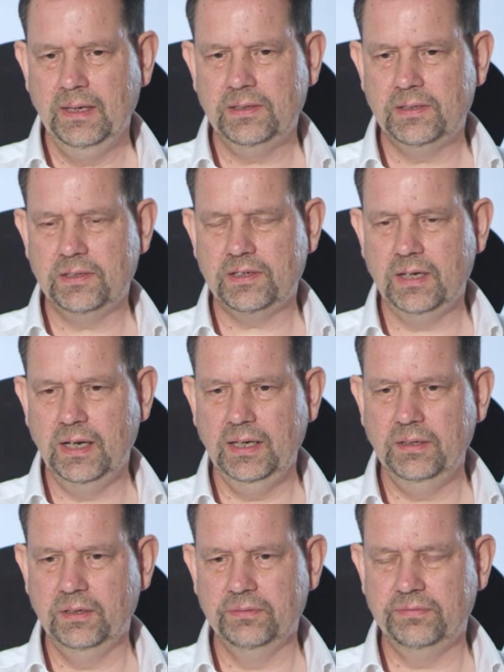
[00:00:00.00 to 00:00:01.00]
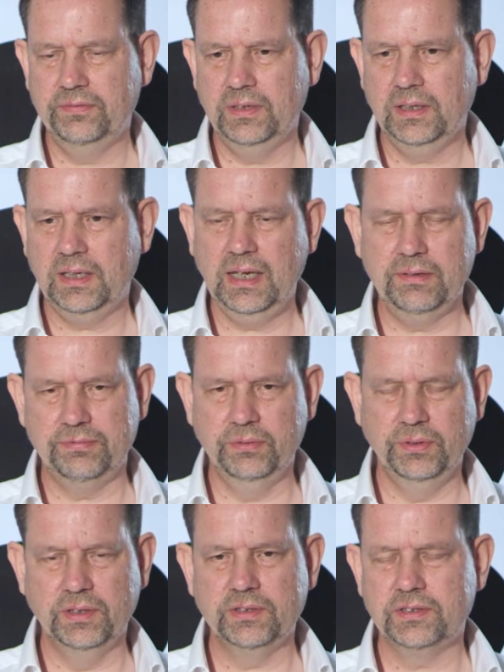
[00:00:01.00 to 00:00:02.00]
It's the sign of
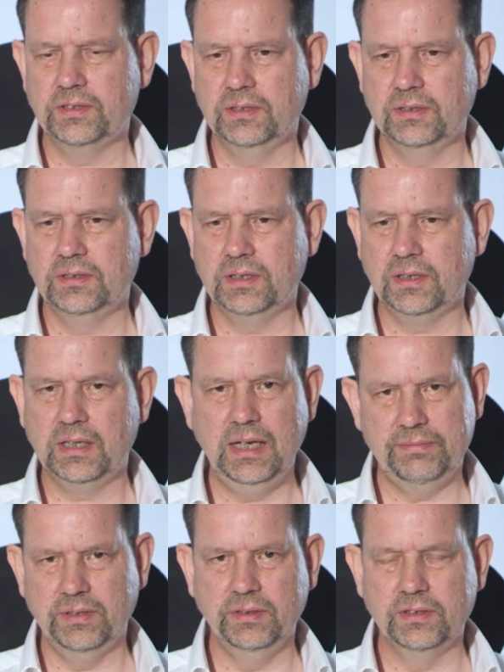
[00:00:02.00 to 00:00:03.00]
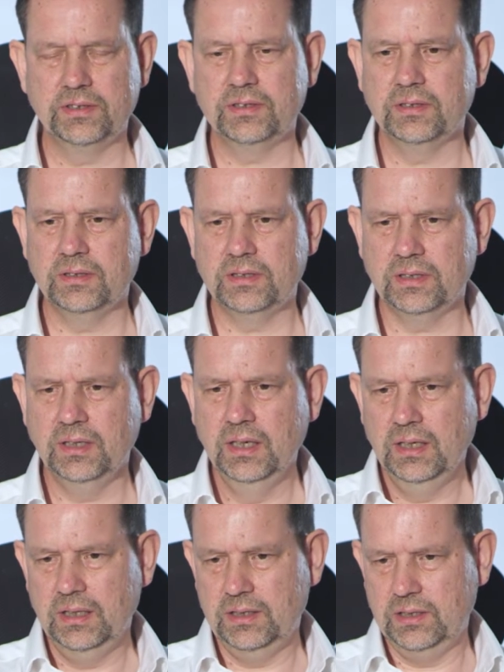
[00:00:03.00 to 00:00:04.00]
carefulness and cleverness, and
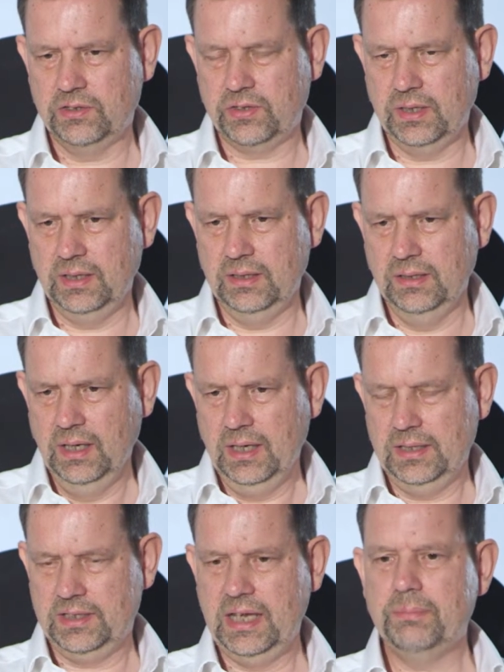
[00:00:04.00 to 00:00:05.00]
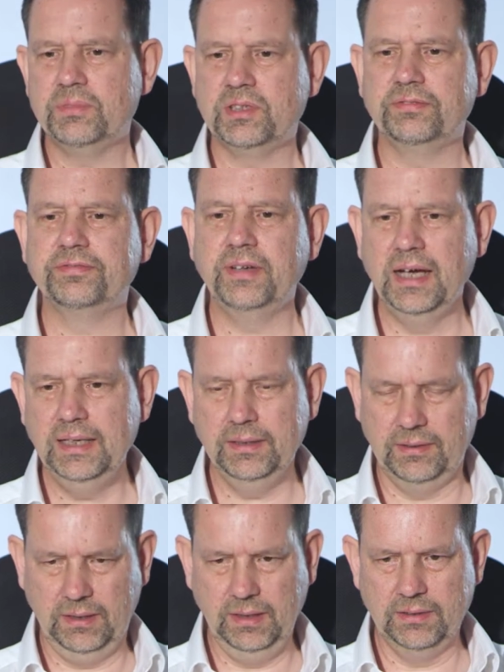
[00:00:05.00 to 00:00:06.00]
it is trying to attempt to
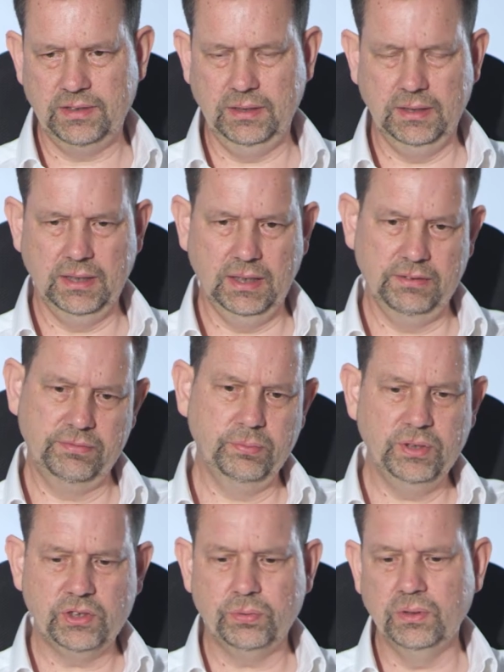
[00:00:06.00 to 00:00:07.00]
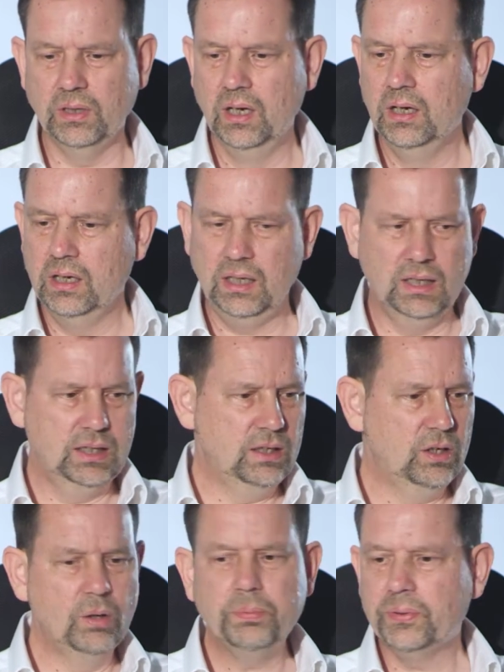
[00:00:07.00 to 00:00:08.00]
find things in life which will
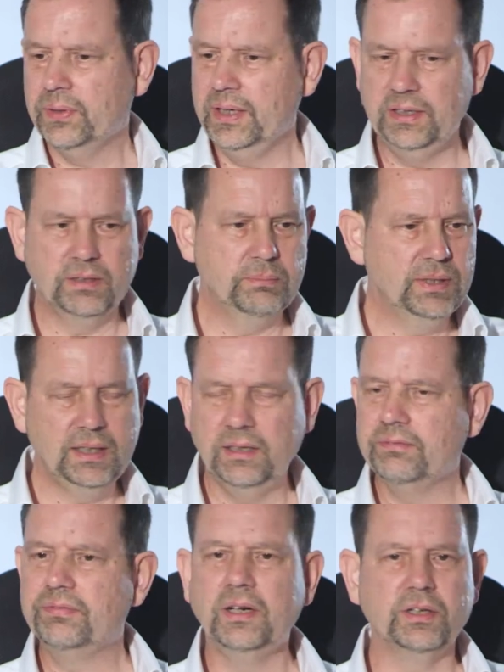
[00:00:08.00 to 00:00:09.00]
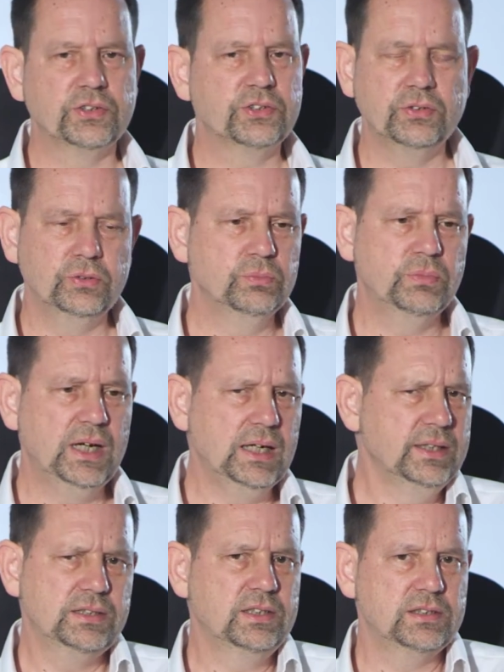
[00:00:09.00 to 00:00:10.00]
operate and make it functional
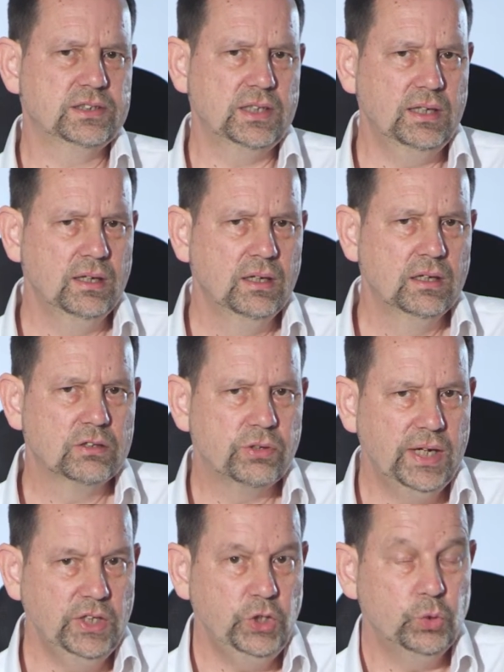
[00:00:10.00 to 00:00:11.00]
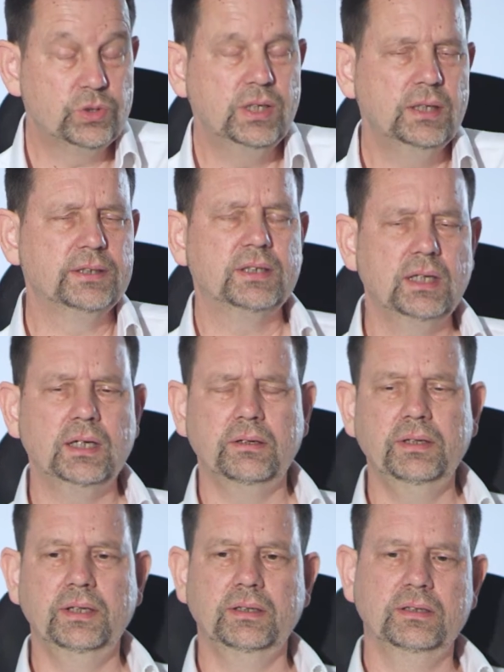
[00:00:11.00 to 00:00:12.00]
well. It is the great
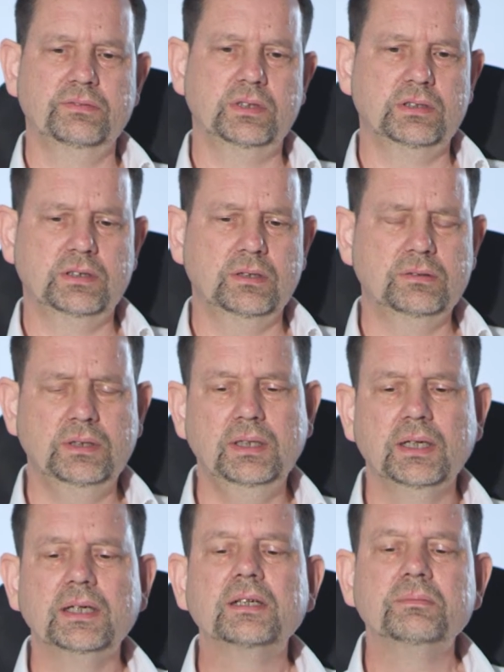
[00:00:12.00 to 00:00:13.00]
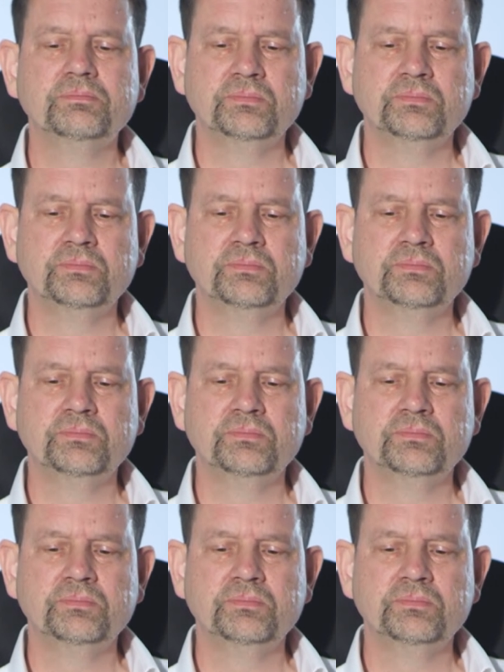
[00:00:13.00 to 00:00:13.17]
utilitarian of the zodiac.